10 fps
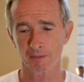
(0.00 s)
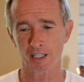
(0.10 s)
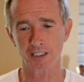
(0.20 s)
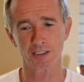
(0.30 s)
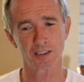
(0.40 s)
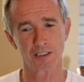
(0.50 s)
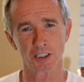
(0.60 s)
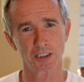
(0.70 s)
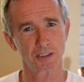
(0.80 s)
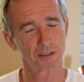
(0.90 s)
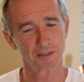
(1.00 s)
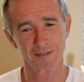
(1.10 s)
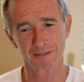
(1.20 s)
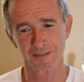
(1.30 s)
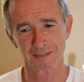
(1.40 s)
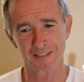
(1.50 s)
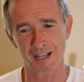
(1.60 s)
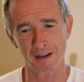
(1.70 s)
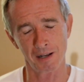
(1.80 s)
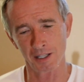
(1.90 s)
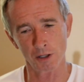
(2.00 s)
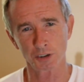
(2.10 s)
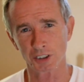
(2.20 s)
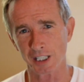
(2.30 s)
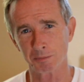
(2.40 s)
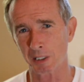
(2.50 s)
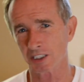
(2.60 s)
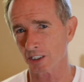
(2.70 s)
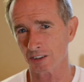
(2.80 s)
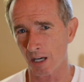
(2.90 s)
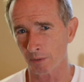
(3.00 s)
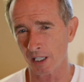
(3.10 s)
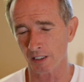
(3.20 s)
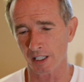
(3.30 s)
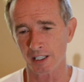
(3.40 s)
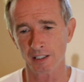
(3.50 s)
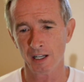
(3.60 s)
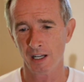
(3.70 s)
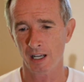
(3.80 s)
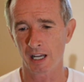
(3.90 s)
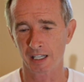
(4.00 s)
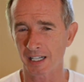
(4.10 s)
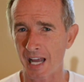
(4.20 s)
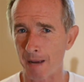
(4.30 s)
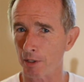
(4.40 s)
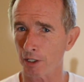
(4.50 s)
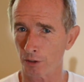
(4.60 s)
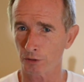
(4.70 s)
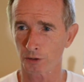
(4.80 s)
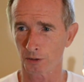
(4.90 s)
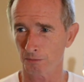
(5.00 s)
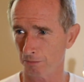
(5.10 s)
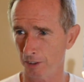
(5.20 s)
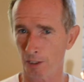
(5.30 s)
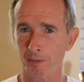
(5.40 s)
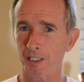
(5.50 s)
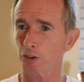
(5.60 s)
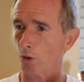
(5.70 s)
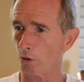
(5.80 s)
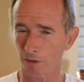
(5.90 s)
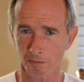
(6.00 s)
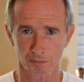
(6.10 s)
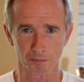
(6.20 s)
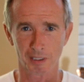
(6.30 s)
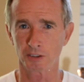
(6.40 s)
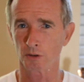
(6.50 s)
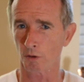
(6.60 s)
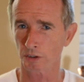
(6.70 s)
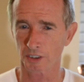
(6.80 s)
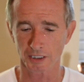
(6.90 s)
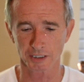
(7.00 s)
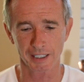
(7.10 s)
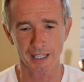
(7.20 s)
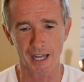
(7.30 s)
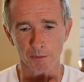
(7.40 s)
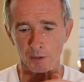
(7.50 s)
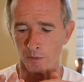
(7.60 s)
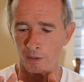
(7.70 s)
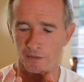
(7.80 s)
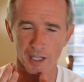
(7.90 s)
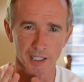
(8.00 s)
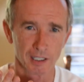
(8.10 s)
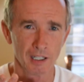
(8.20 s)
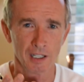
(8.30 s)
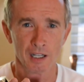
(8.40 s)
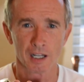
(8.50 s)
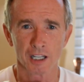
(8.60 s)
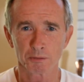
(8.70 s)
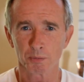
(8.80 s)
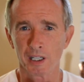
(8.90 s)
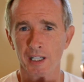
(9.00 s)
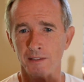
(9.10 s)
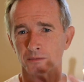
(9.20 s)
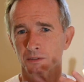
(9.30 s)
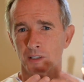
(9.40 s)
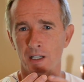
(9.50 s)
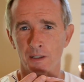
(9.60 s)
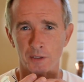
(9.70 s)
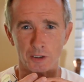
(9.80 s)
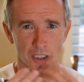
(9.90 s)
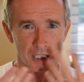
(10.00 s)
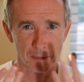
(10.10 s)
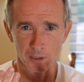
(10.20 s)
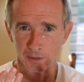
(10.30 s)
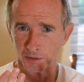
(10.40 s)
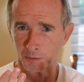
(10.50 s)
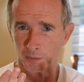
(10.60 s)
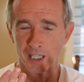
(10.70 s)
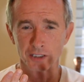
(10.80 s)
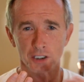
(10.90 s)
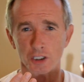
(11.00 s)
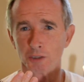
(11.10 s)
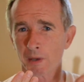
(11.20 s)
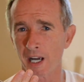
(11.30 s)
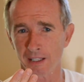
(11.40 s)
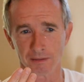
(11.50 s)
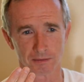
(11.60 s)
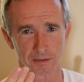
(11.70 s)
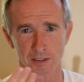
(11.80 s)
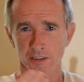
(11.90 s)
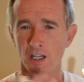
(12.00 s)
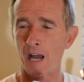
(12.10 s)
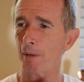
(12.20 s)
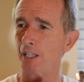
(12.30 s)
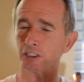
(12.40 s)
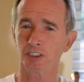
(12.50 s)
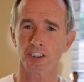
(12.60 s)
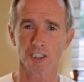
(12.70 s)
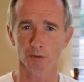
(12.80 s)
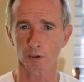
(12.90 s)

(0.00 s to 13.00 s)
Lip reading: It's just, and those things, because it's not regulated, can happen. And those are being sold in big stores, things like that, where we've got a spray. We use a couple of sprays that are used by the top agencies in the